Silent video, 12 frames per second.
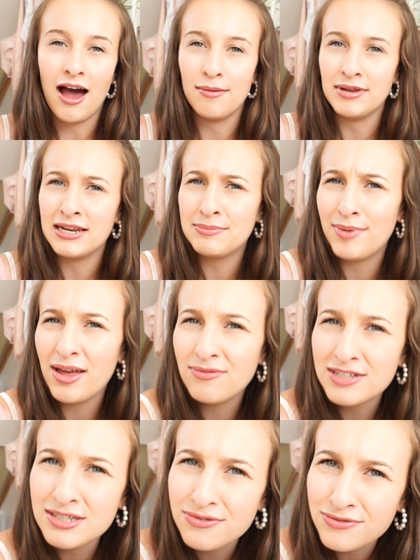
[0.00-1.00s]
I'm in a bit of
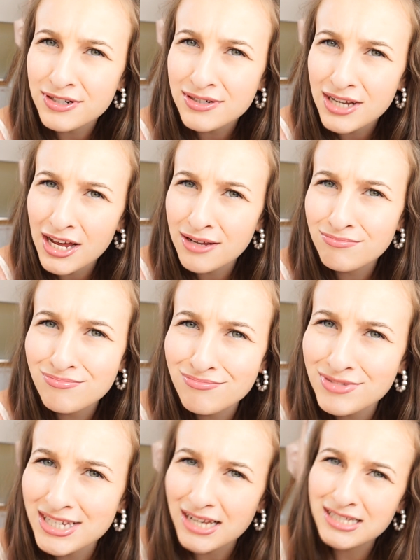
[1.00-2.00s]
a different
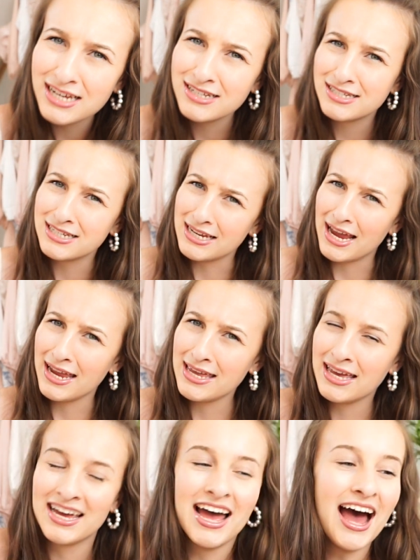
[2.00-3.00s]
setting today,
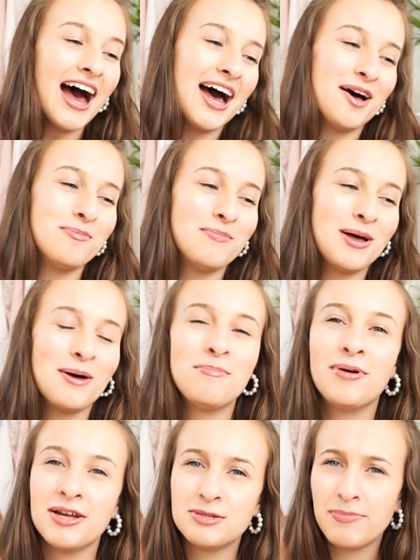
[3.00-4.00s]

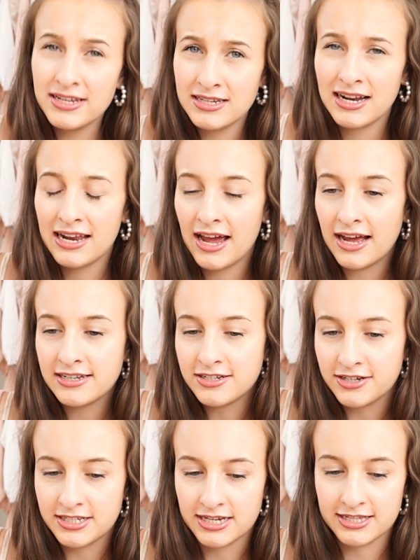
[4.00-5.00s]
but basically I had an
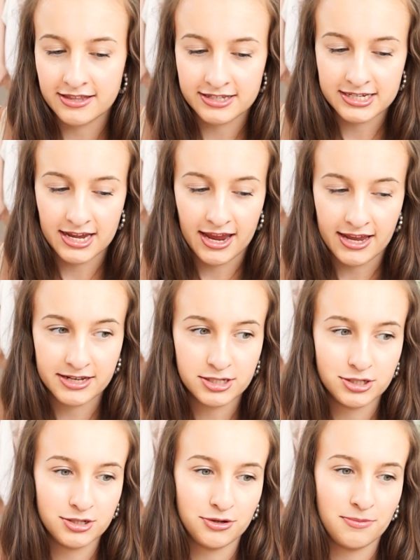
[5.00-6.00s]
idea the other day
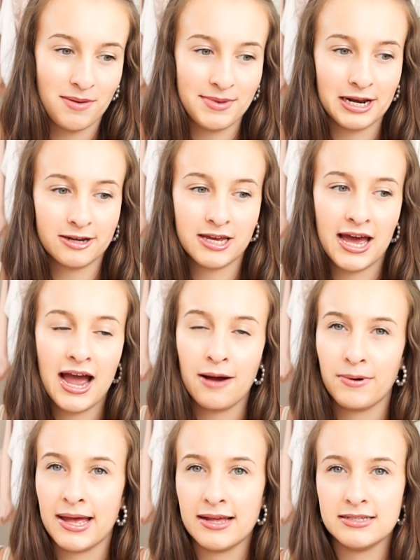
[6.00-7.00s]
to do maybe like a
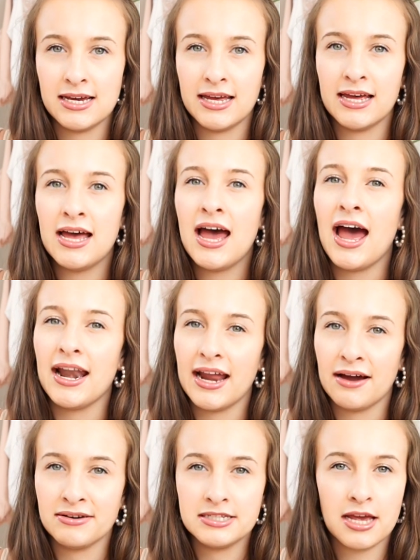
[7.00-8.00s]
how I edit and
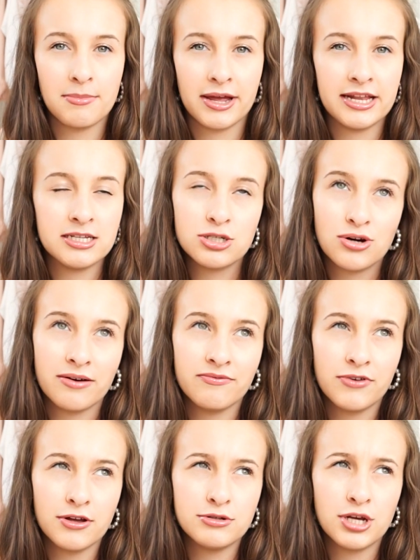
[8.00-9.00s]
how I take my Instagram
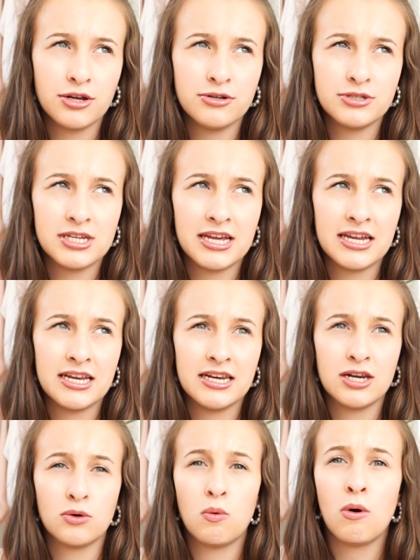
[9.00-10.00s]
photos
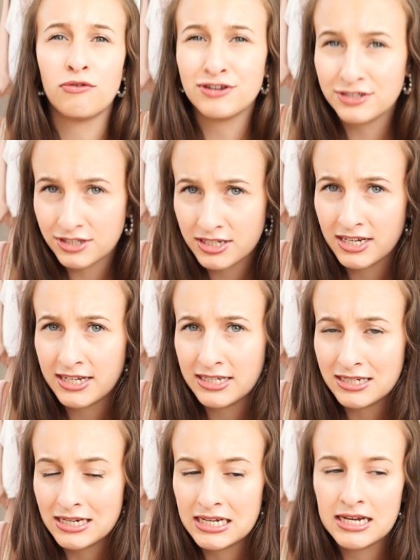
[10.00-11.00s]
in
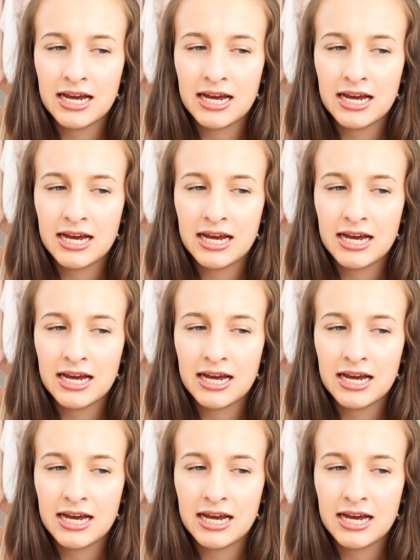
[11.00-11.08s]
quarantine.